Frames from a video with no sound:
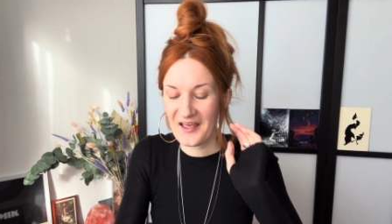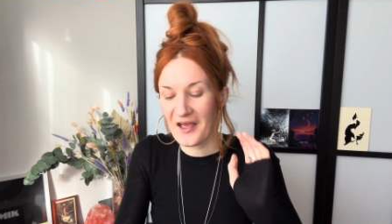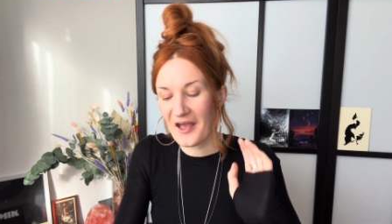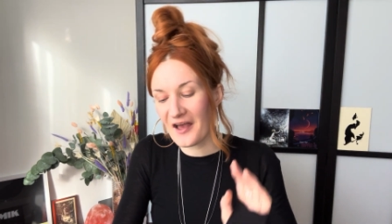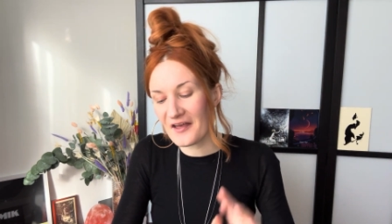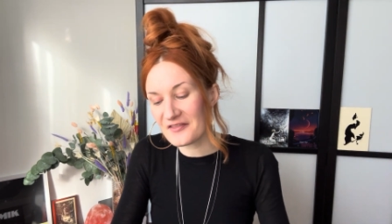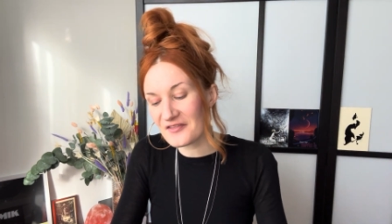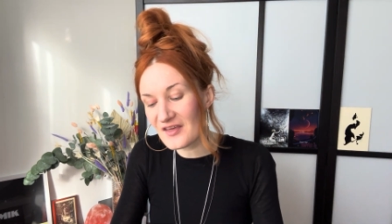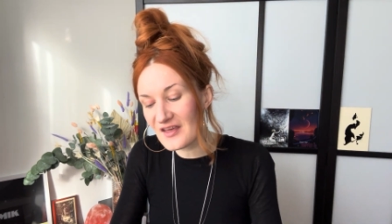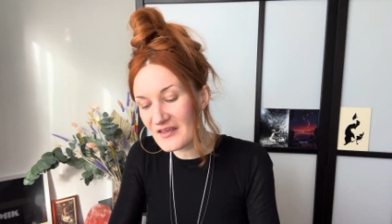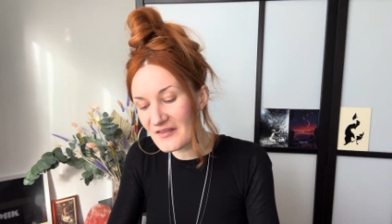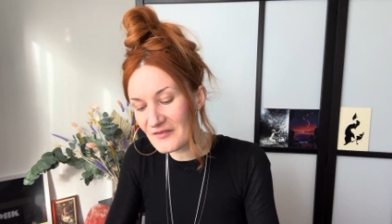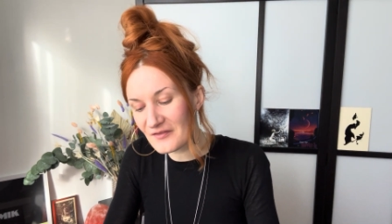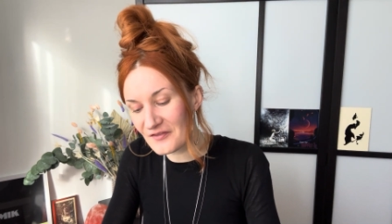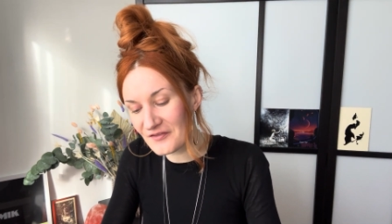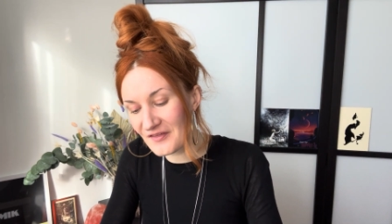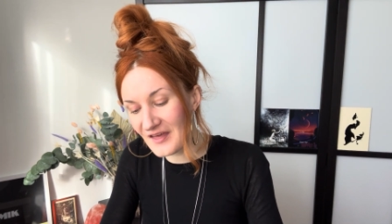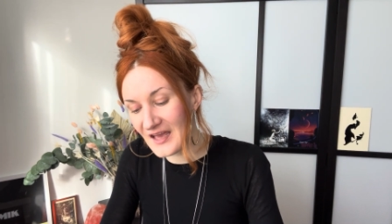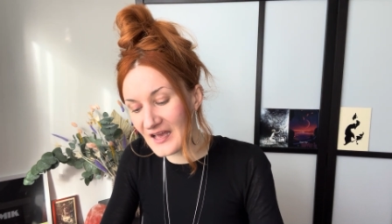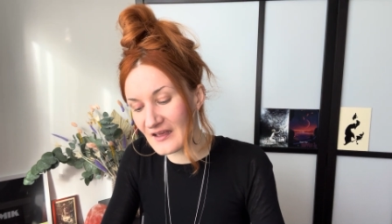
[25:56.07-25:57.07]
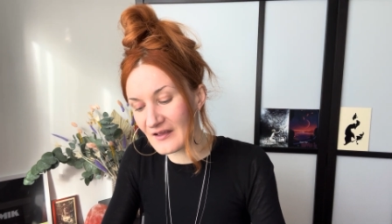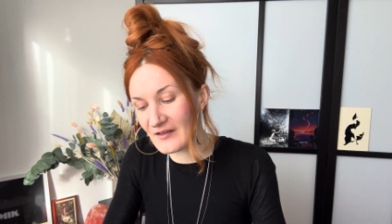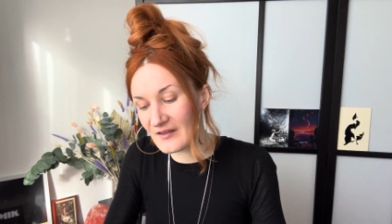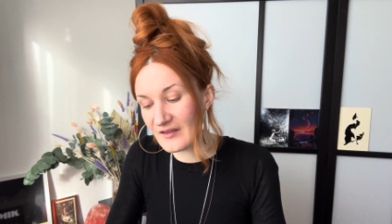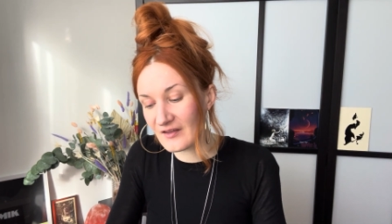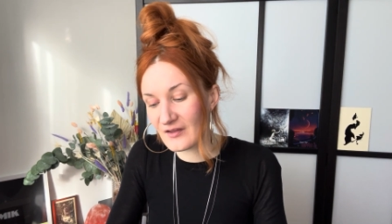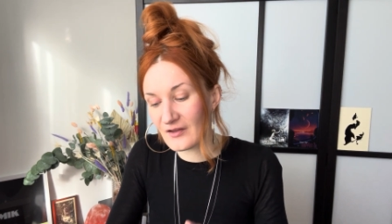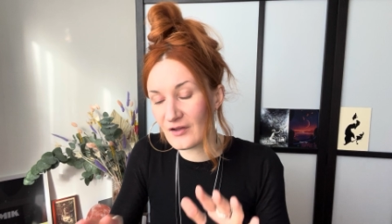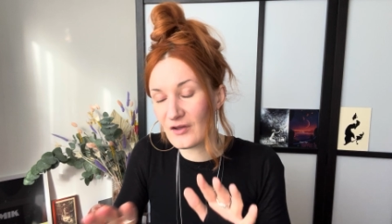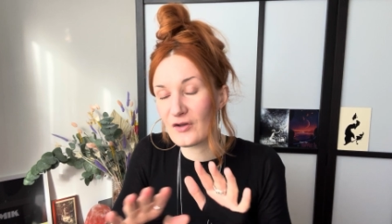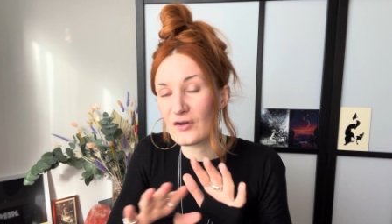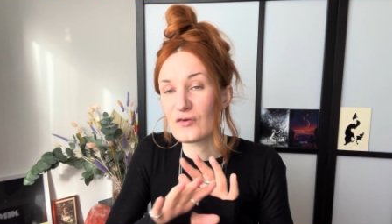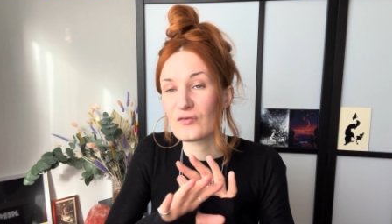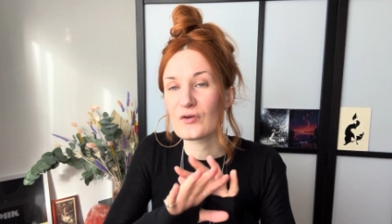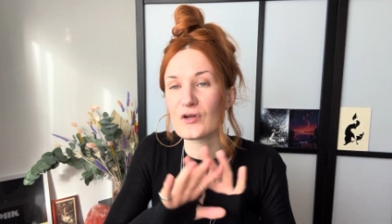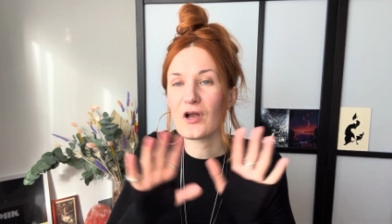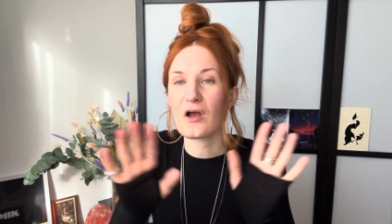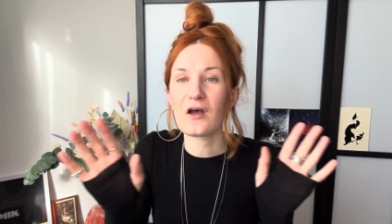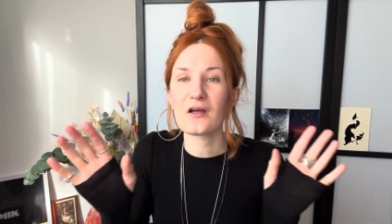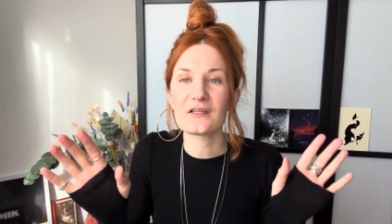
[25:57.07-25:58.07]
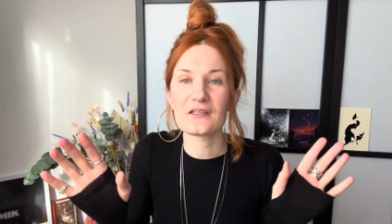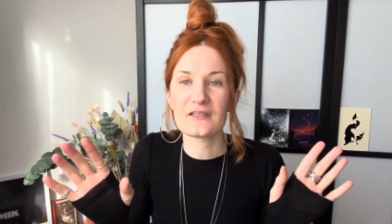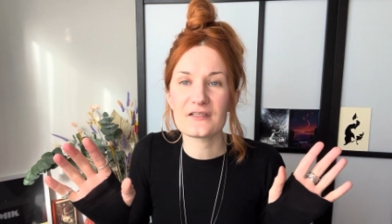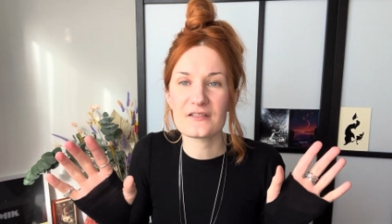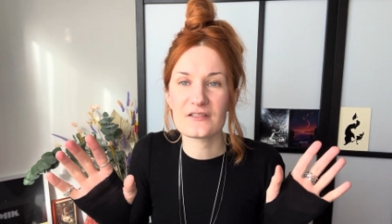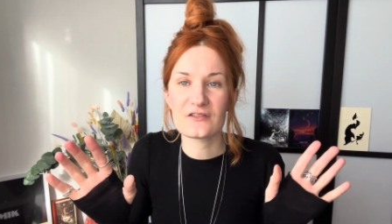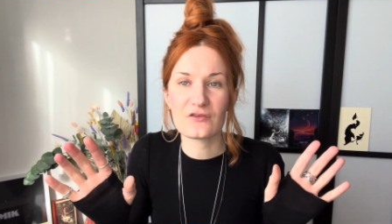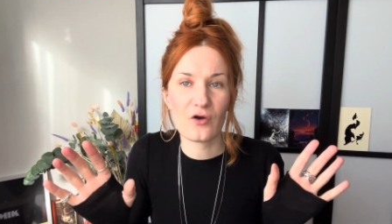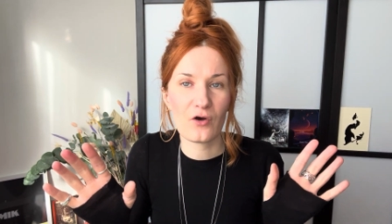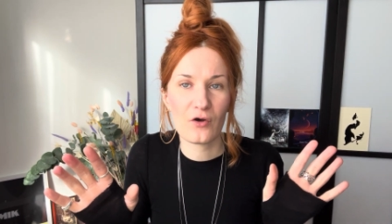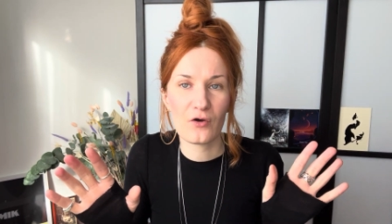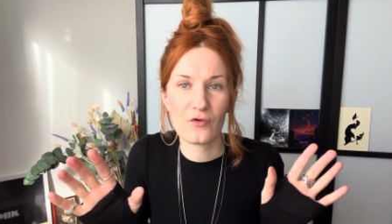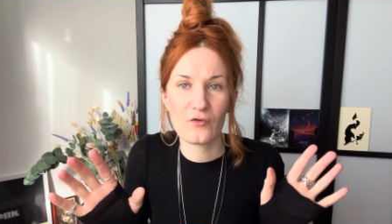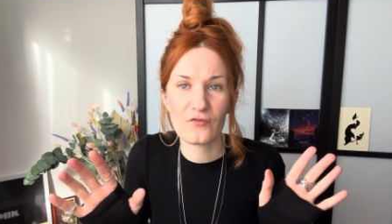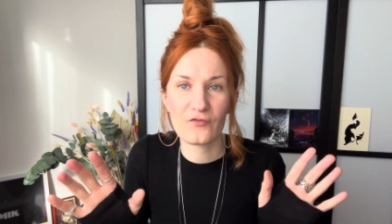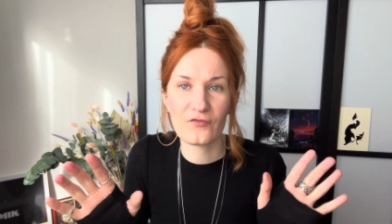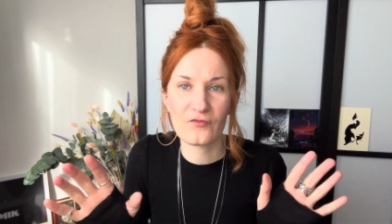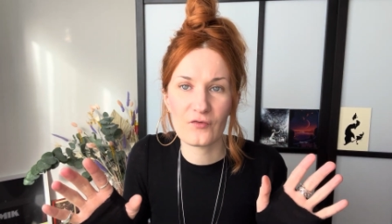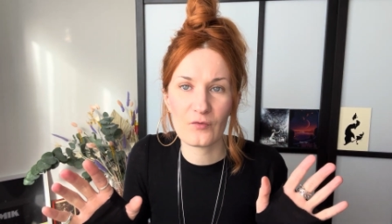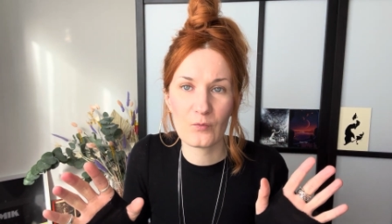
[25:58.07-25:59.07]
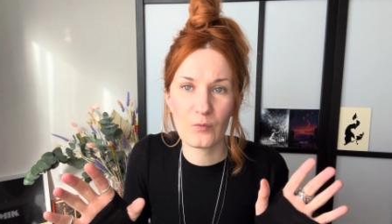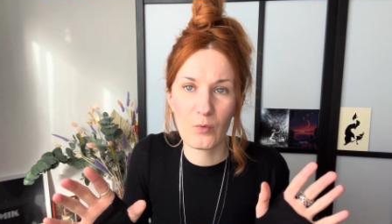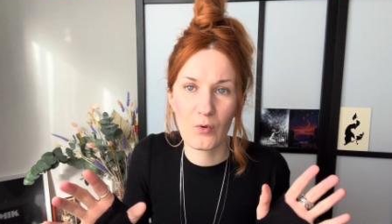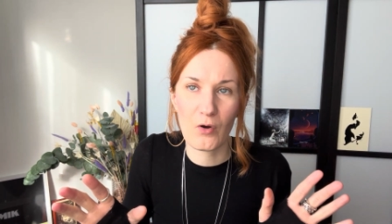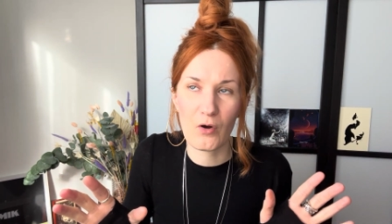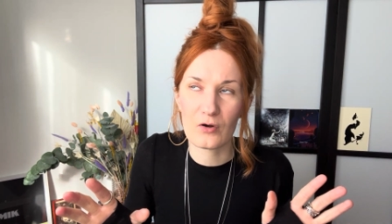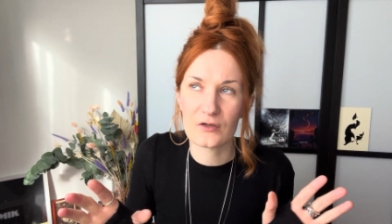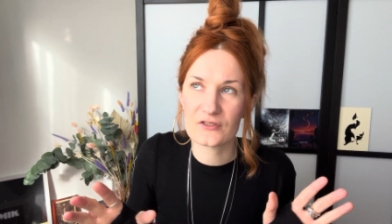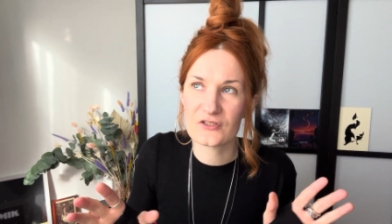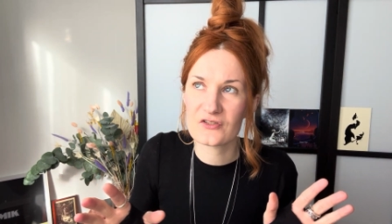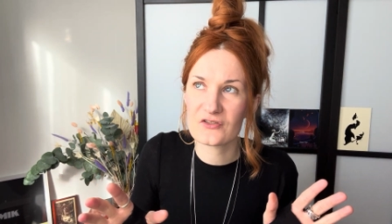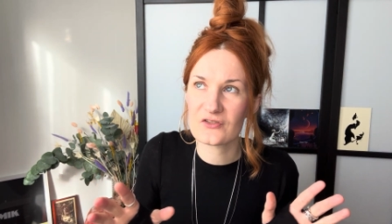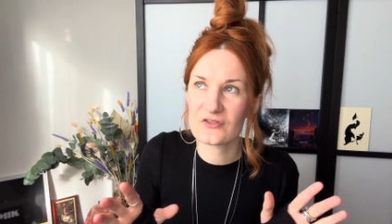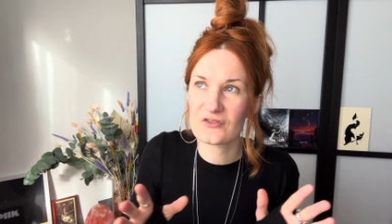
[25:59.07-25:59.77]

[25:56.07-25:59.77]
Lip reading: I think the thing, regardless of what